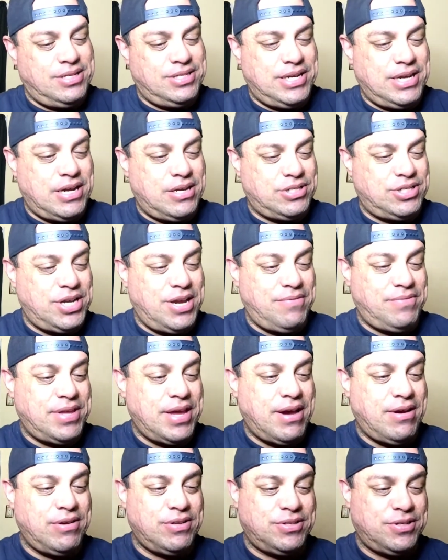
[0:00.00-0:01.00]
shave
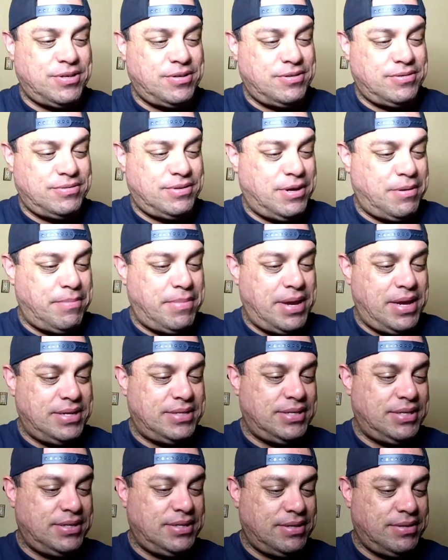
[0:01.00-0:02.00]
towels are
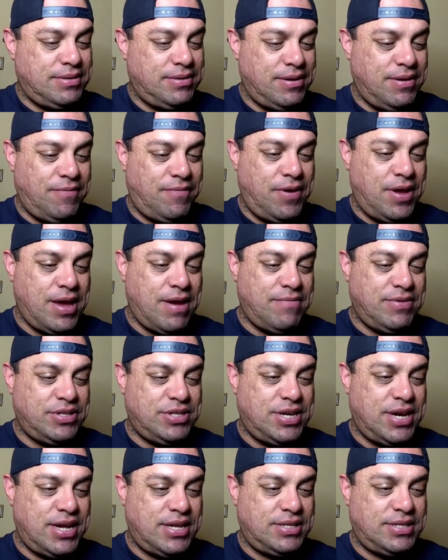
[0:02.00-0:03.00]
amazing. If you have a
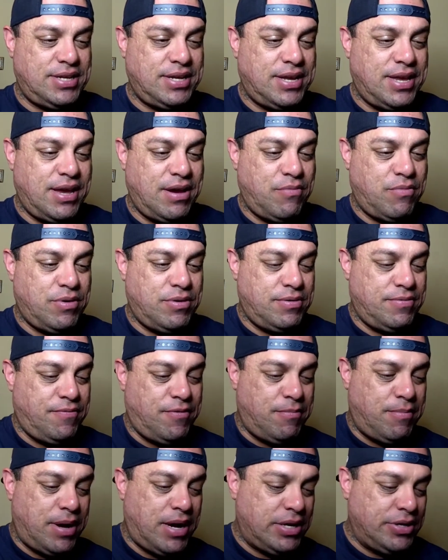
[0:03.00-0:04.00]
chance to get one
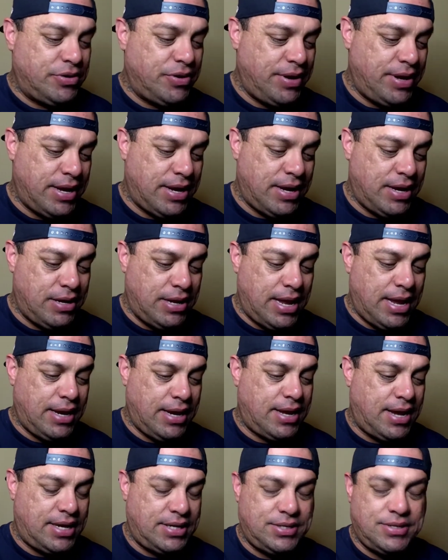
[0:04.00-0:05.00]
from Andrea at
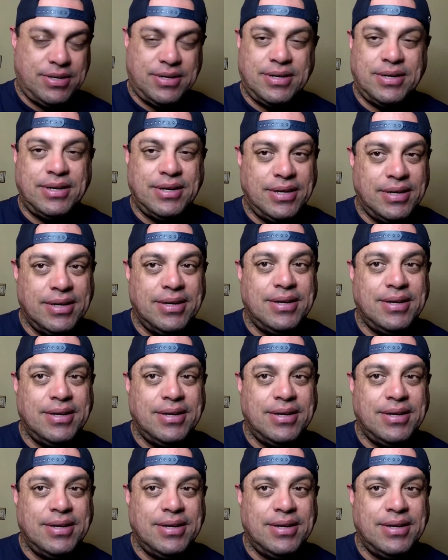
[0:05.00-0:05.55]
Lancaster,